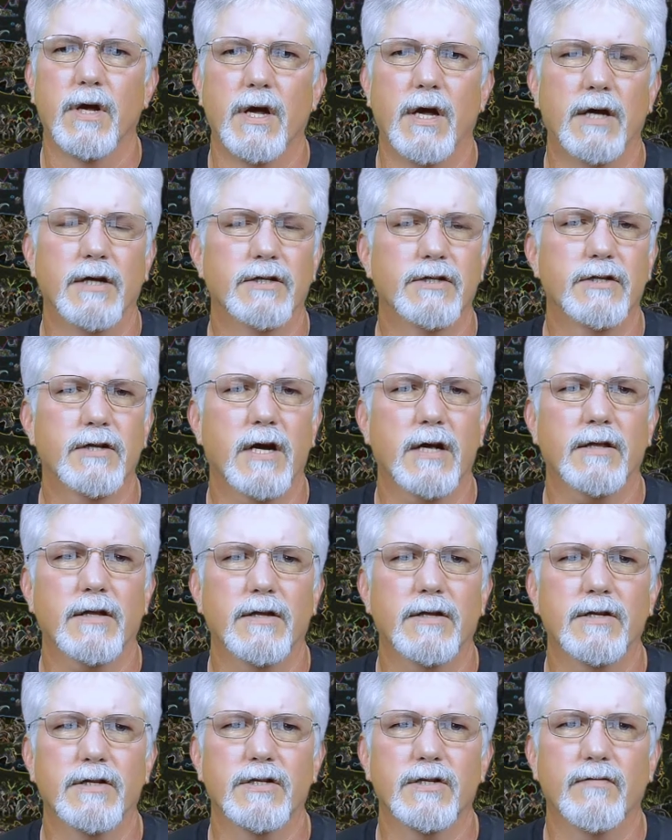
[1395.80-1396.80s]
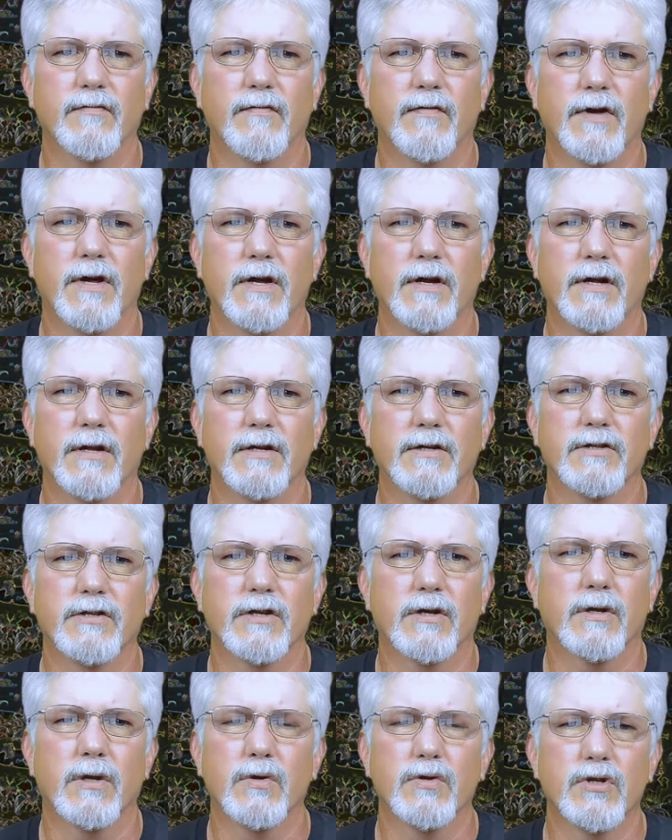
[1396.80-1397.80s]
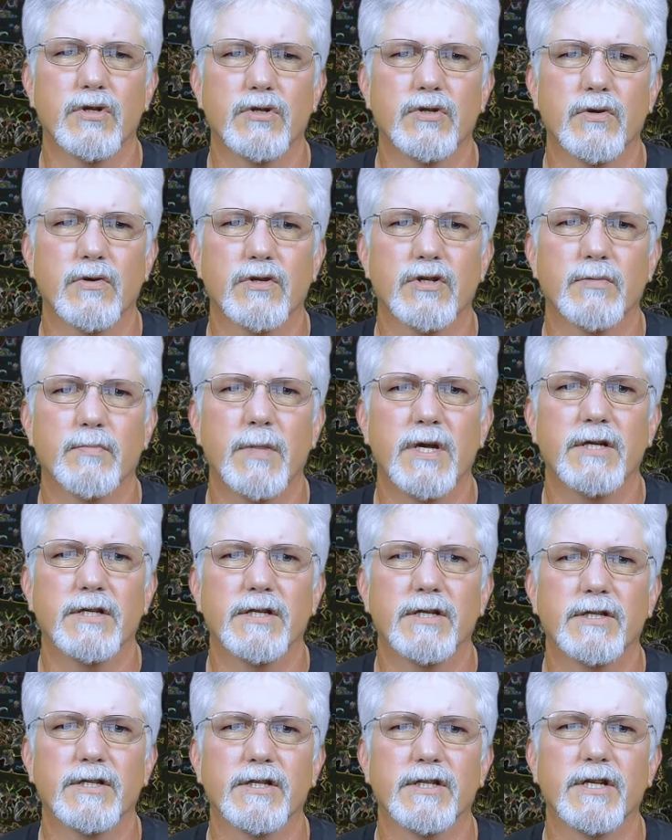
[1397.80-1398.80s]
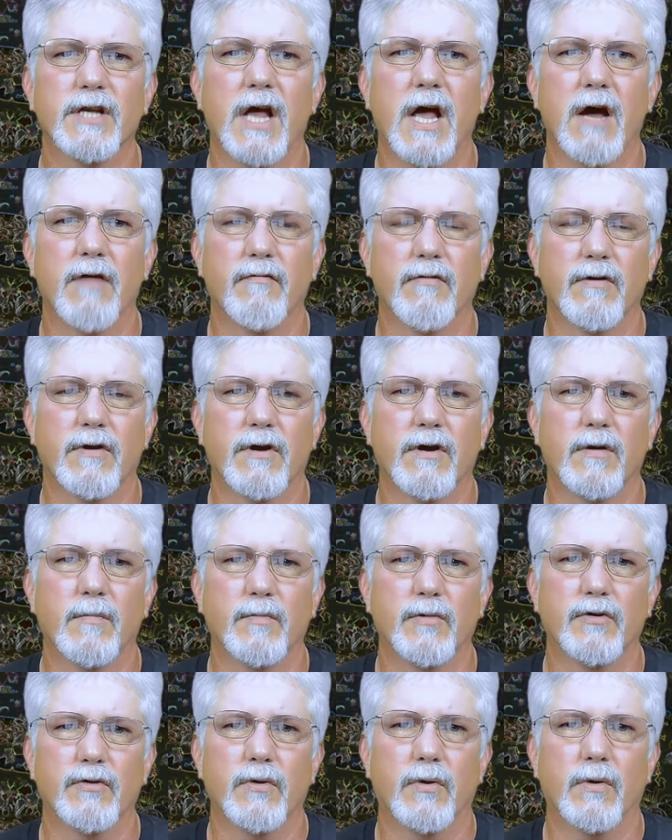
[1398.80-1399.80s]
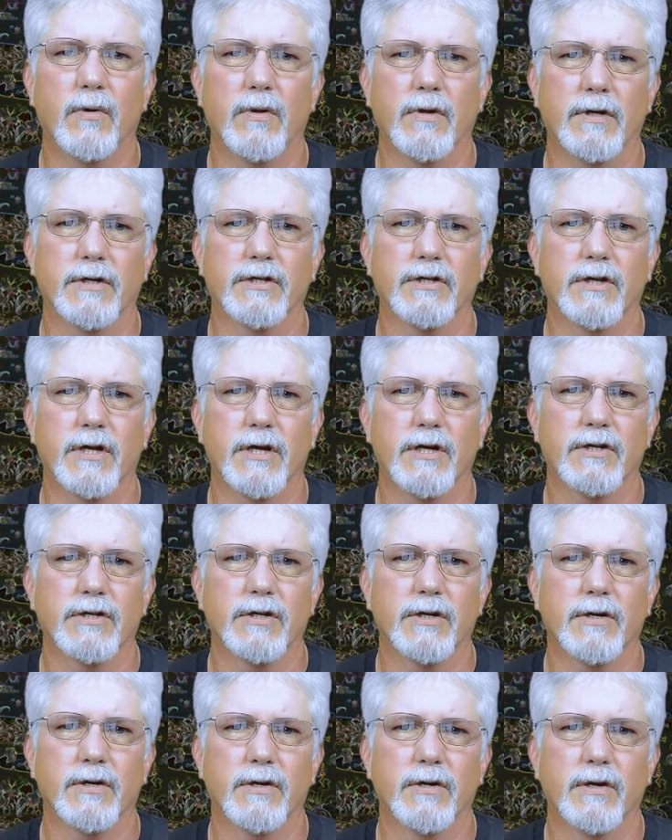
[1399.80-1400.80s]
It's thought that this event is the closest our species has ever come to total extinction.